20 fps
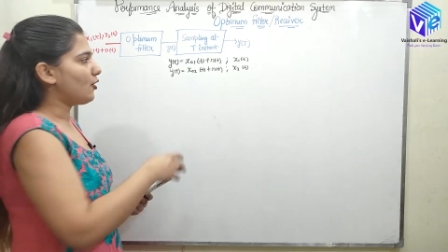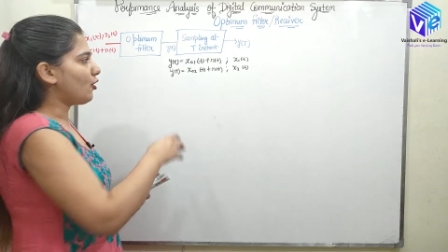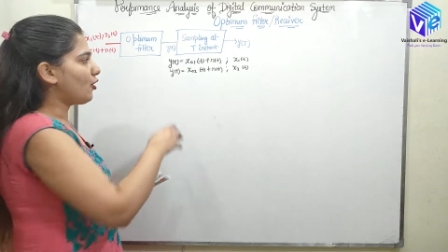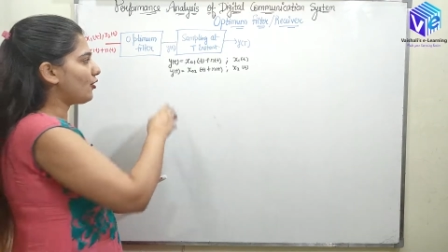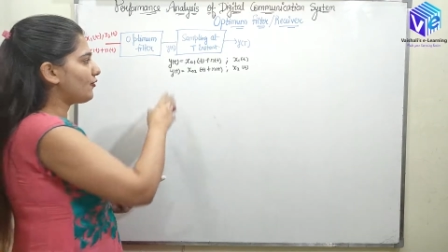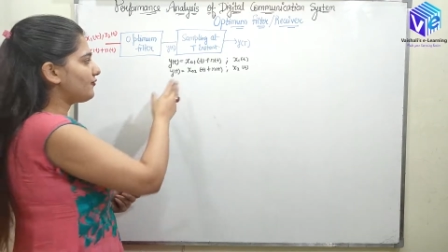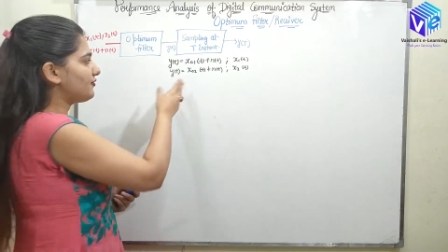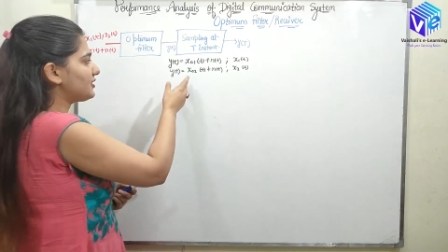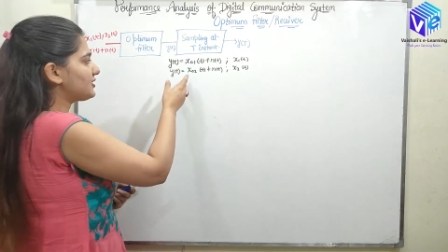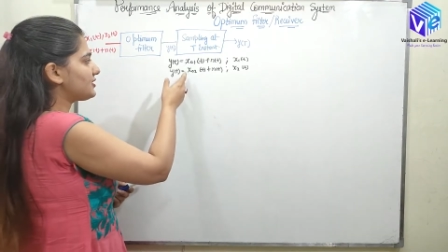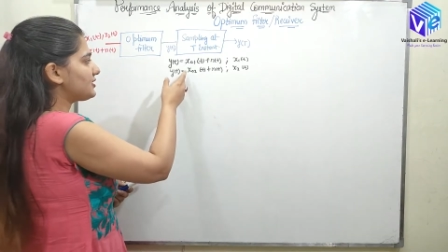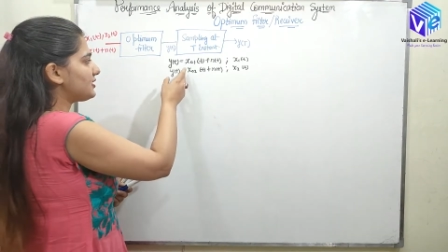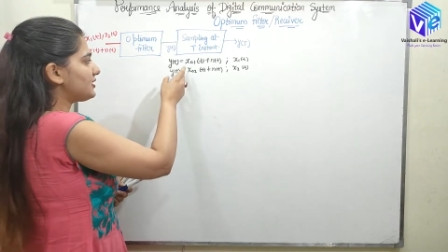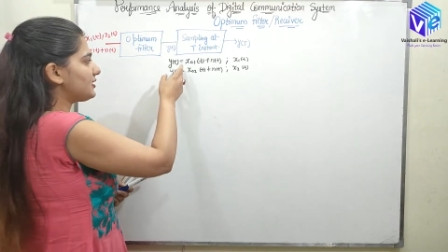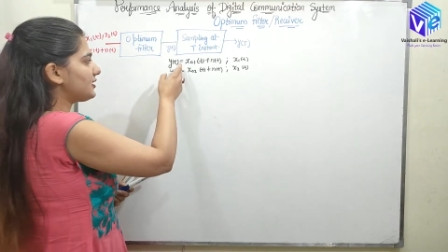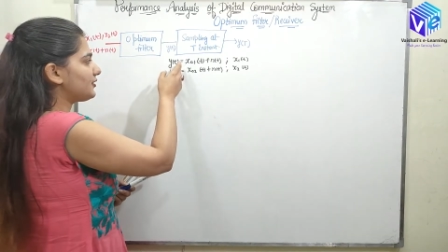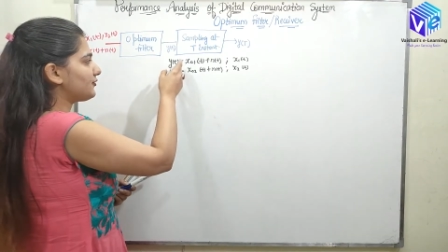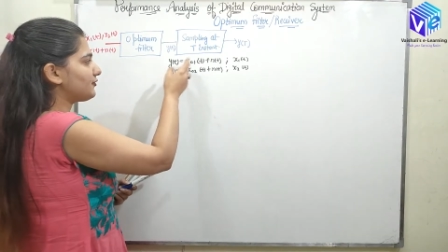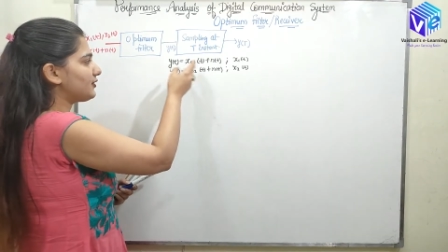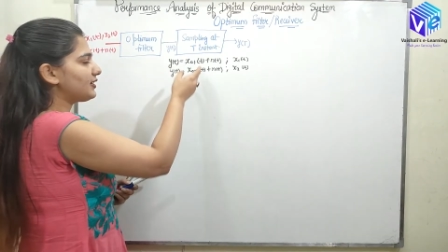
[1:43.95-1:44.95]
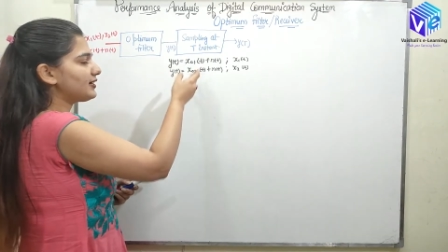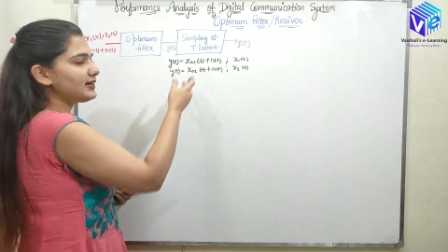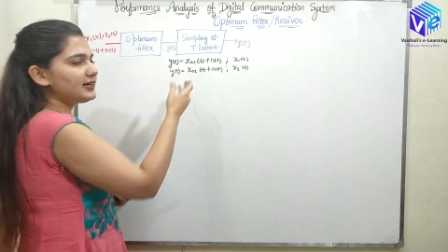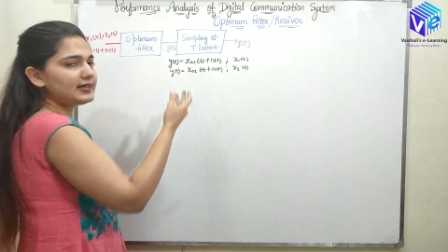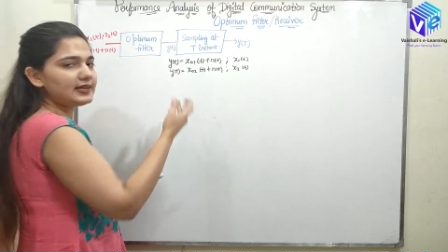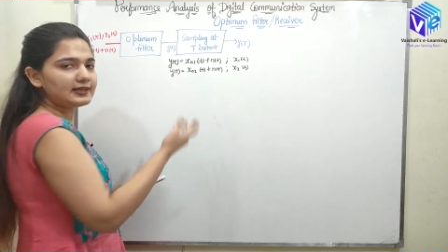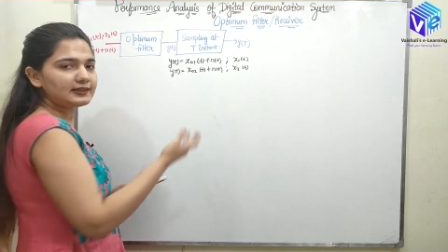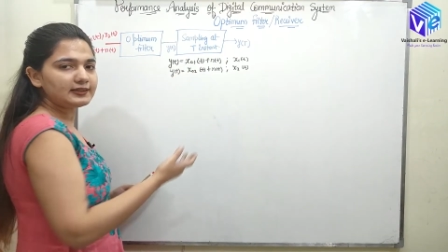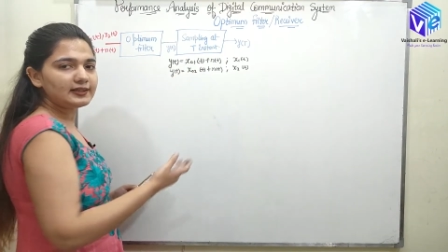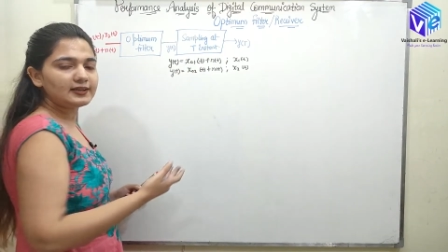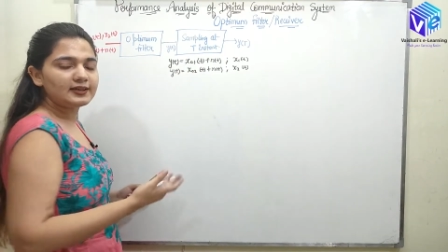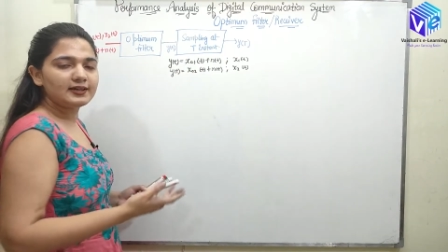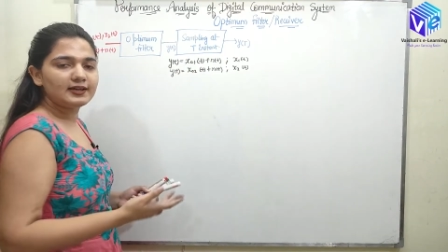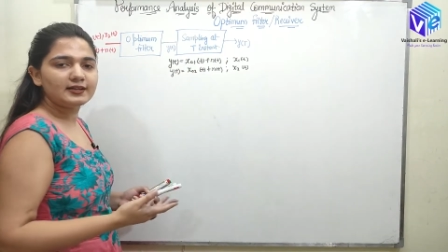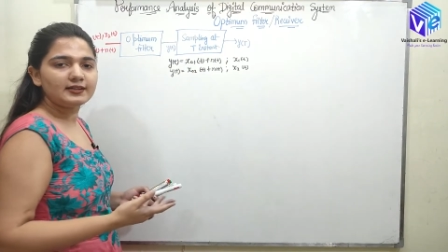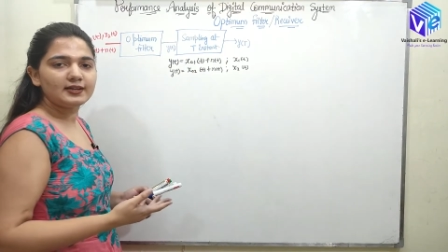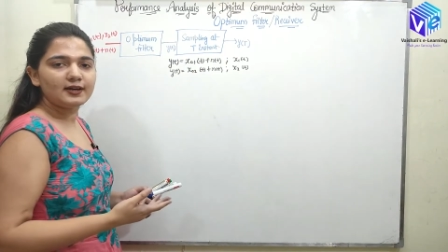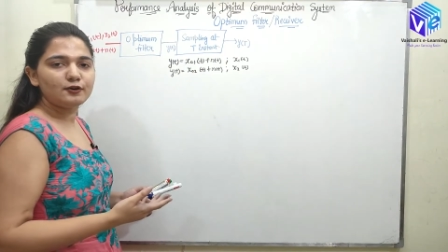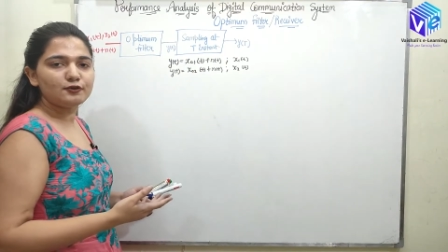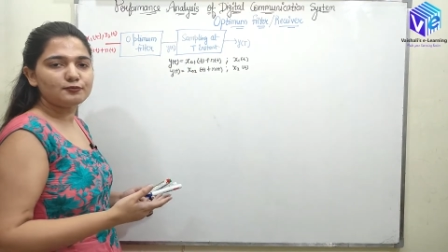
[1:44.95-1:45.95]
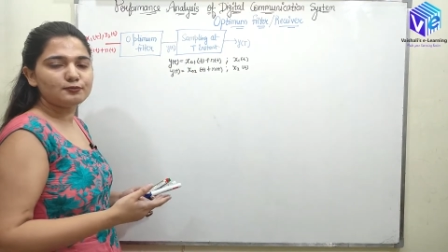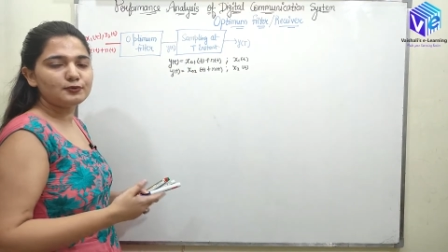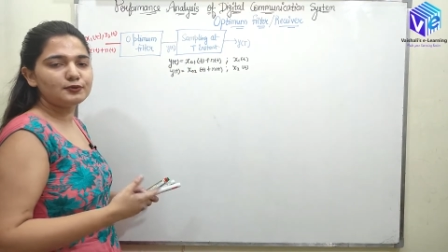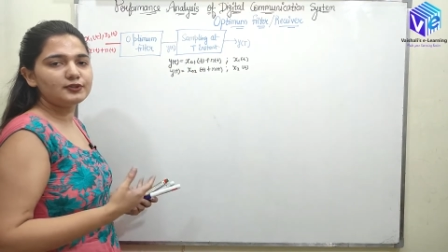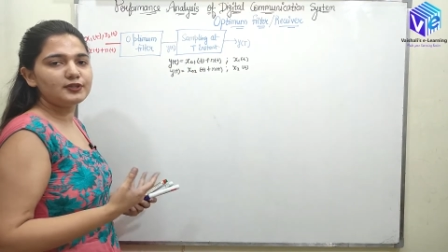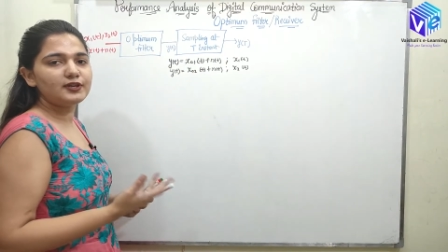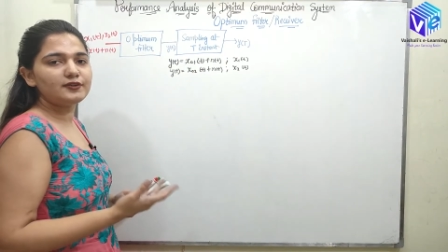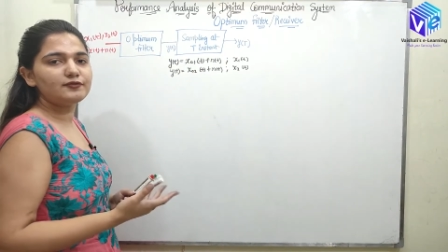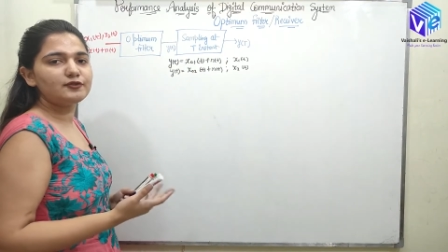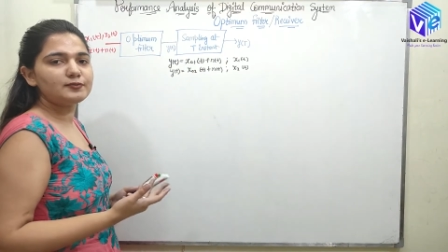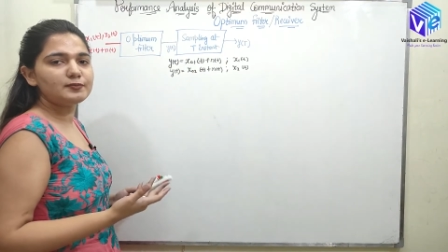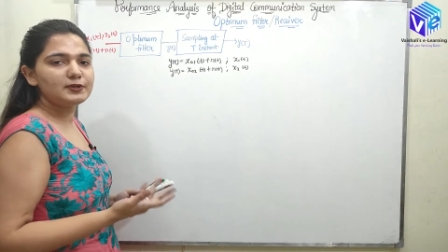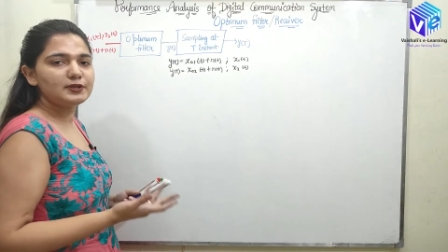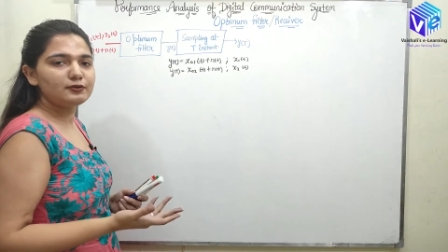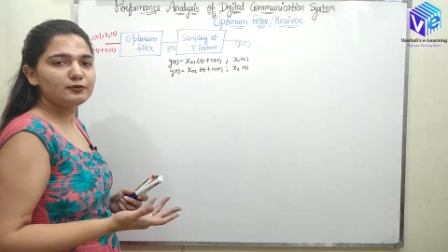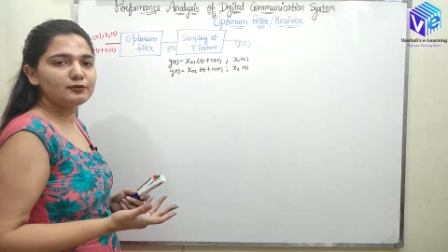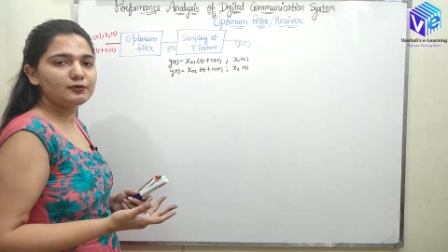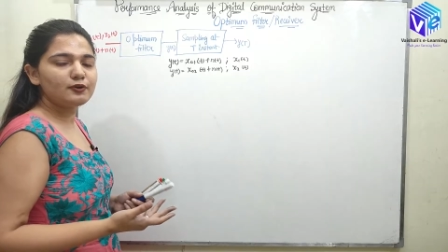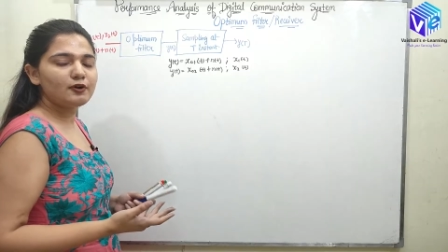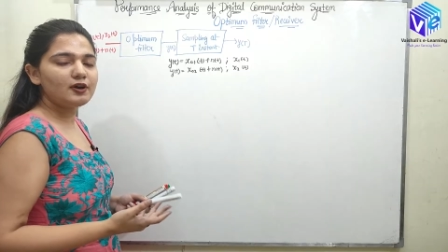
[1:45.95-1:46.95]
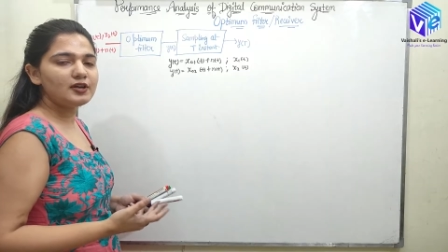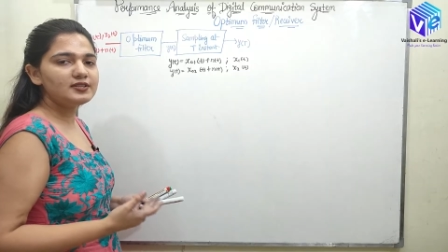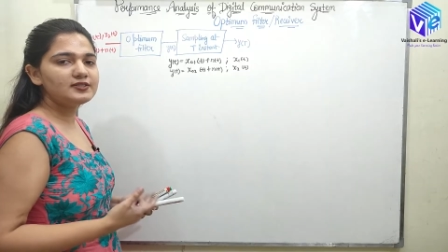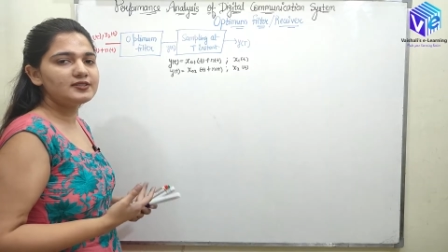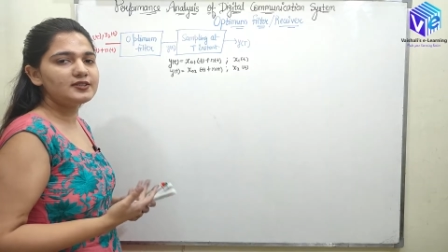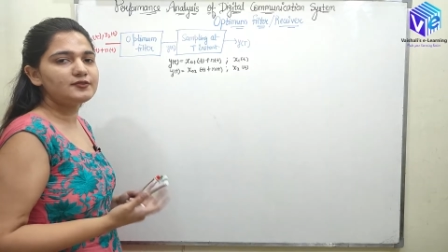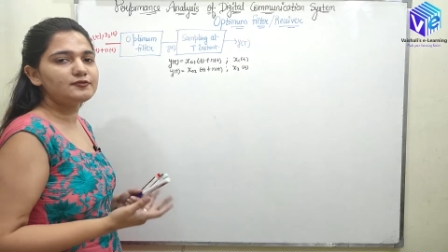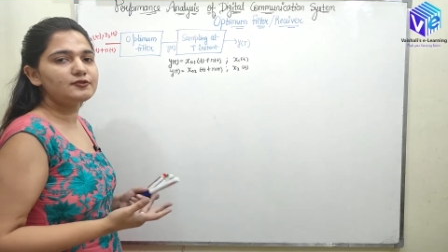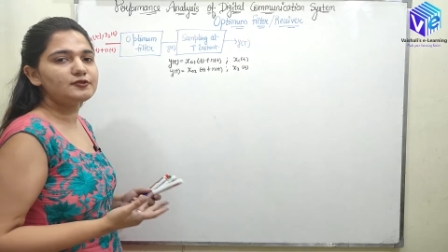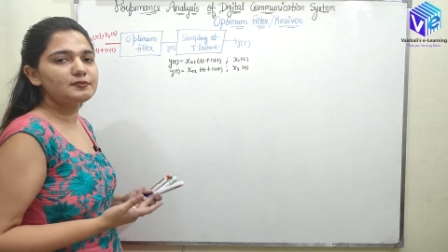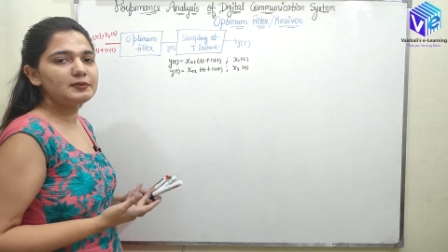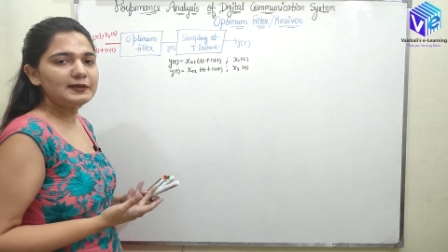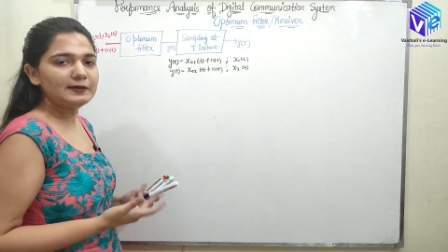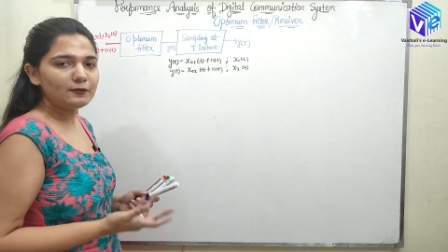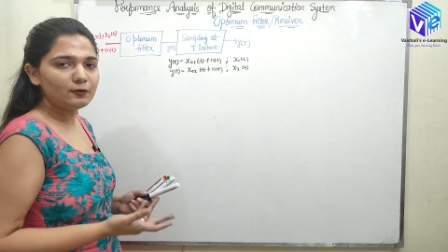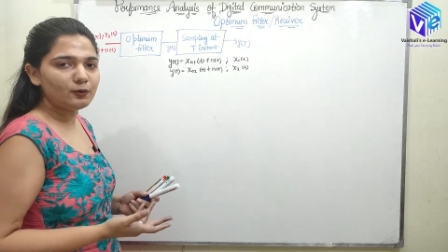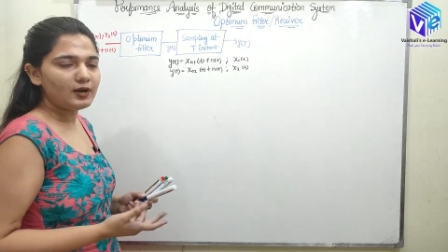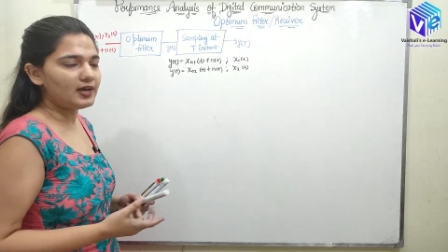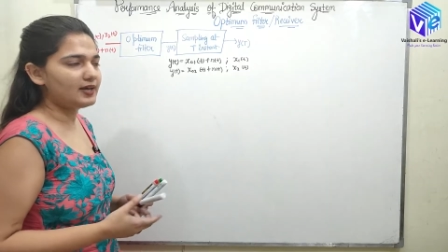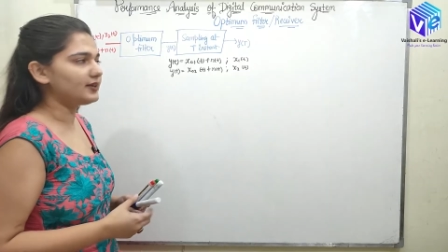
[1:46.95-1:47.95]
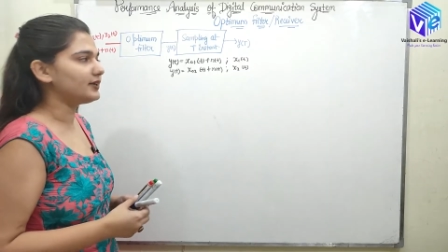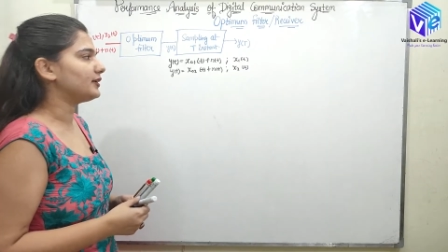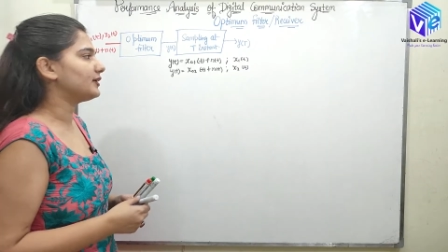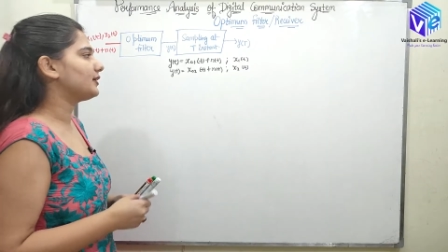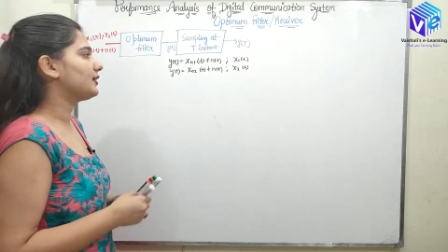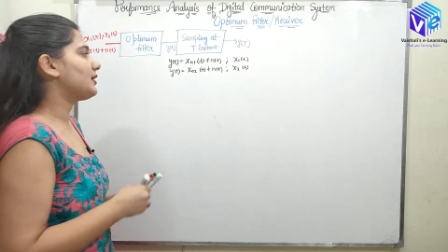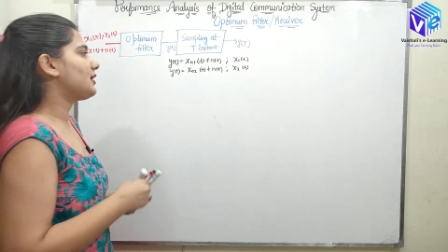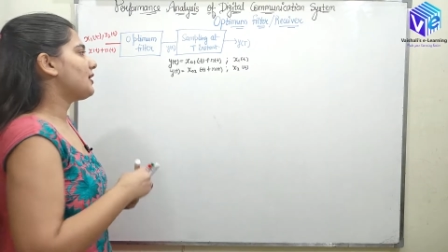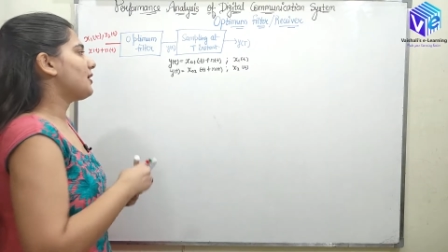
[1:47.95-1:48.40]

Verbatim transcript: Obviously it will detect the correct output. There would be no noise, there would be no error.